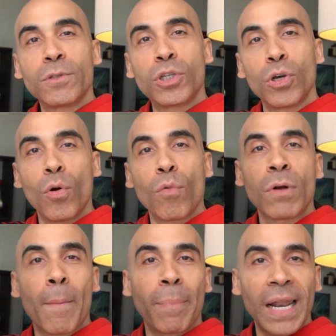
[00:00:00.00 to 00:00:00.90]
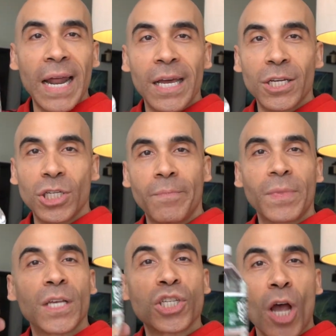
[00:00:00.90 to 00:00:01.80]
to replenish
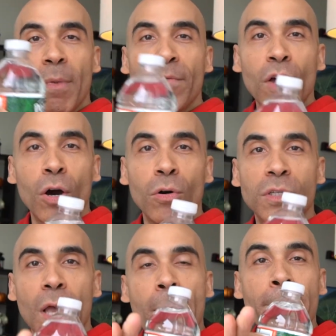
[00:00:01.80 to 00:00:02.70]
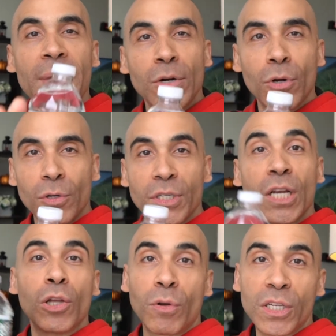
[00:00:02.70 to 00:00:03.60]
some of those minerals,
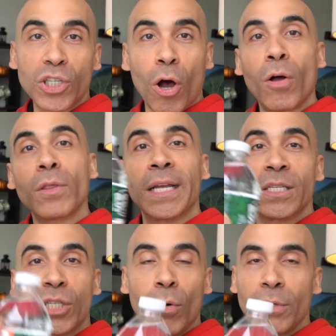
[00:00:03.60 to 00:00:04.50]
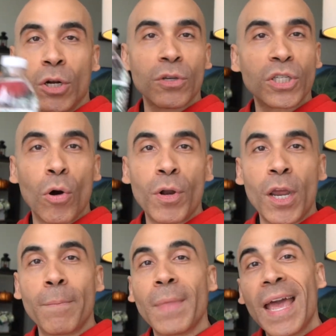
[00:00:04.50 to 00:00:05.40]
including salt and so you know
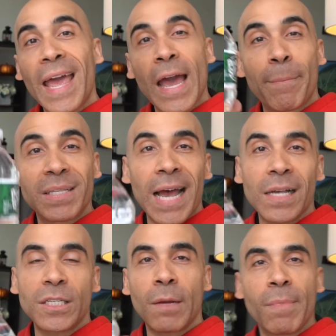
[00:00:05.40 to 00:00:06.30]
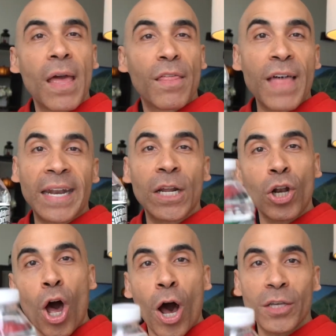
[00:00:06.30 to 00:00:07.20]
sodium and potassium, that it
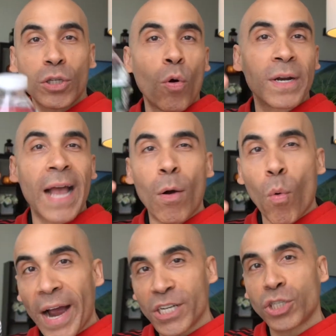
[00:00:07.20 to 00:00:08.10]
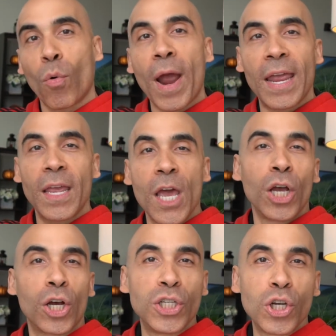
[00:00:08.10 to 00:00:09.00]
lost or it got washed away
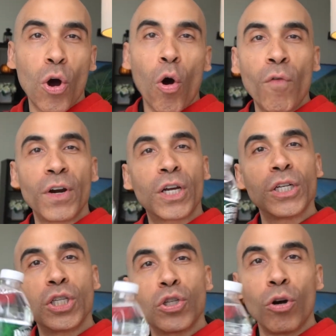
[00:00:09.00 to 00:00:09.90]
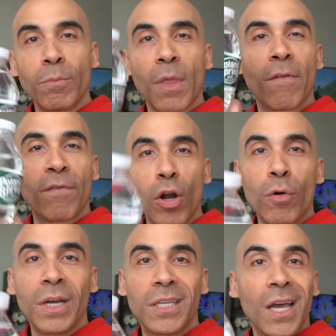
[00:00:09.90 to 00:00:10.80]
because you overconsume
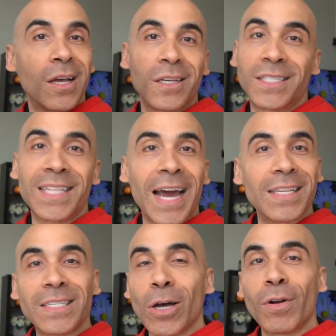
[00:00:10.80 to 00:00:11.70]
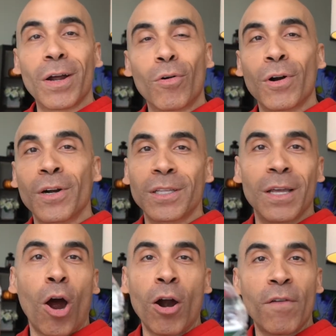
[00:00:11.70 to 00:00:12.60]
fluids because the diet soda or
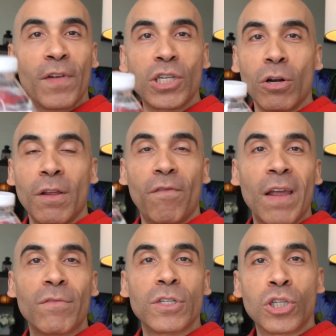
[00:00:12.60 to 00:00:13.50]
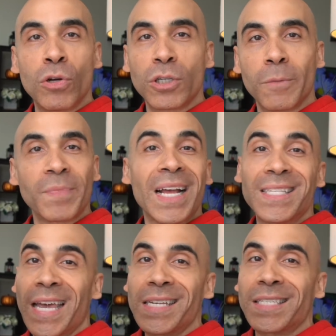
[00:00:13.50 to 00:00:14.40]
artificially flavored juice
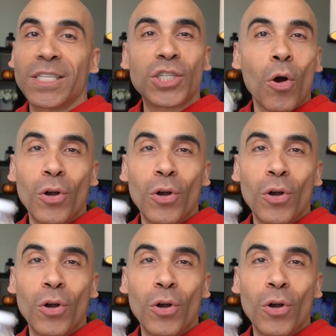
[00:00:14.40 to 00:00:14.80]
tasted so